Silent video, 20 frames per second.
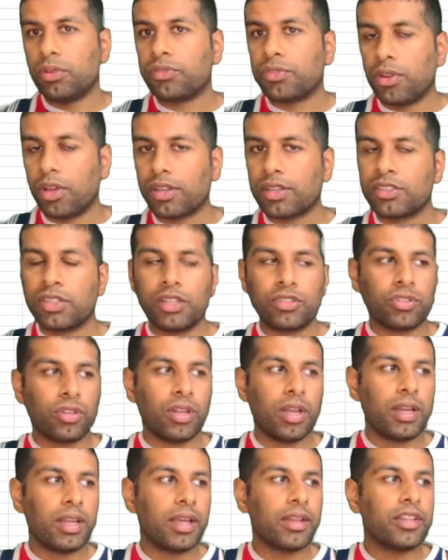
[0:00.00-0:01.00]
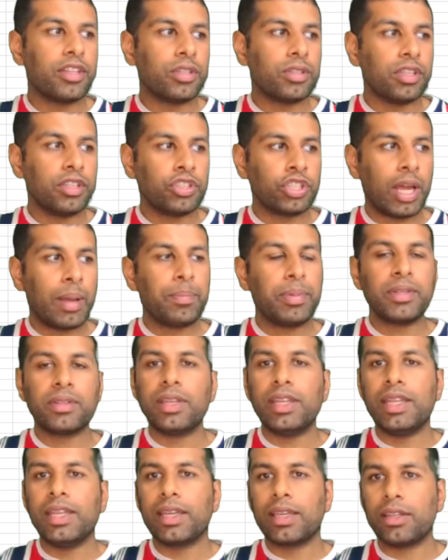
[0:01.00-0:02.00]
like I touched on earlier, the Champions
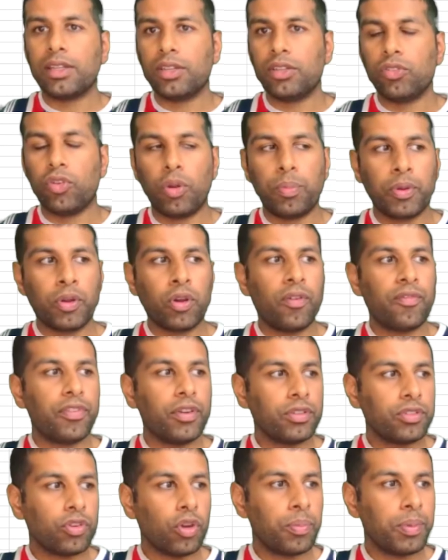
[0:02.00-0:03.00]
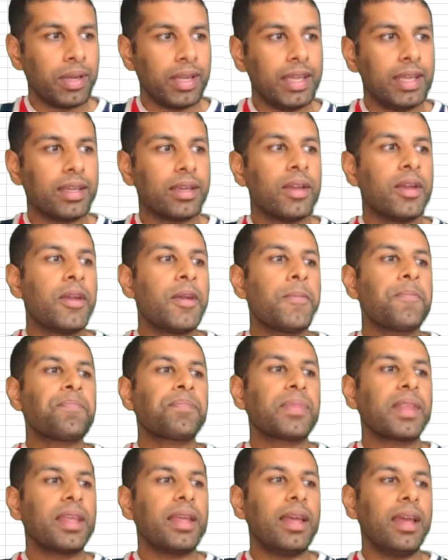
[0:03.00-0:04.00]
League and the Europa Conference, Europa League,
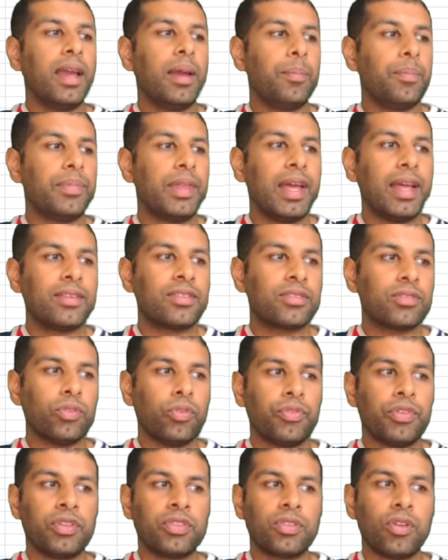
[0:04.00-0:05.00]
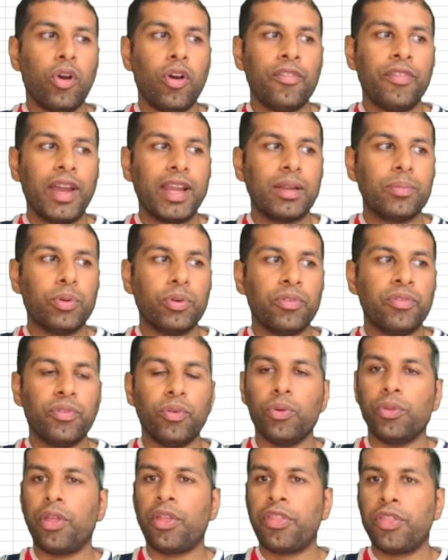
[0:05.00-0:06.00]
um, that's sort of the slot available
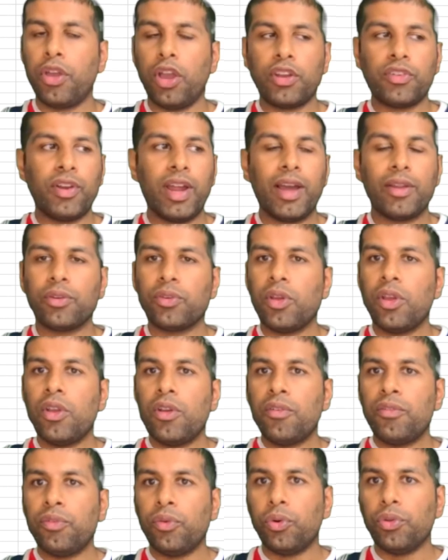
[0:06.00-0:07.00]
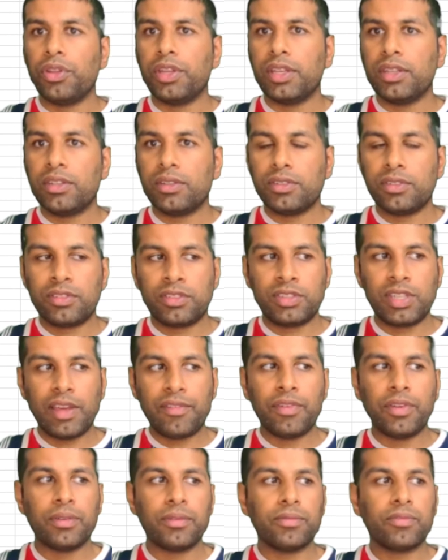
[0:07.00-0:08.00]
for the third round for the
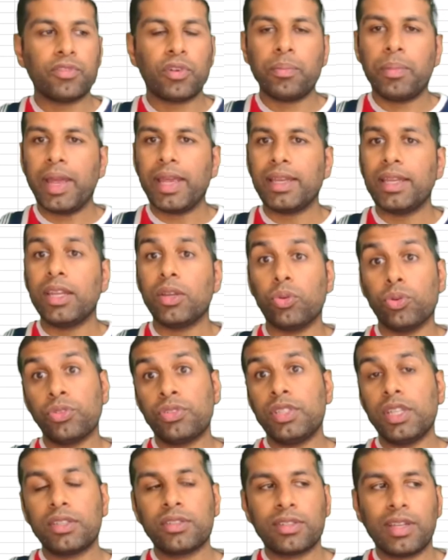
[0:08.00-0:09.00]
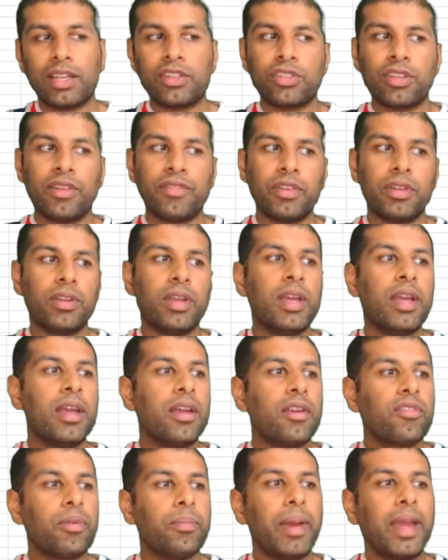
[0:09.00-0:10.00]
seven remaining, or six slash seven
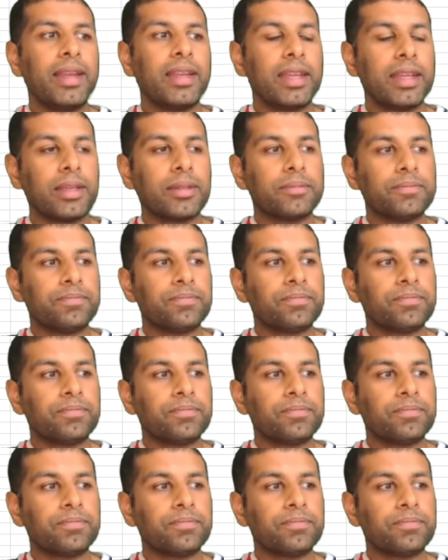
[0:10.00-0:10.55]
remaining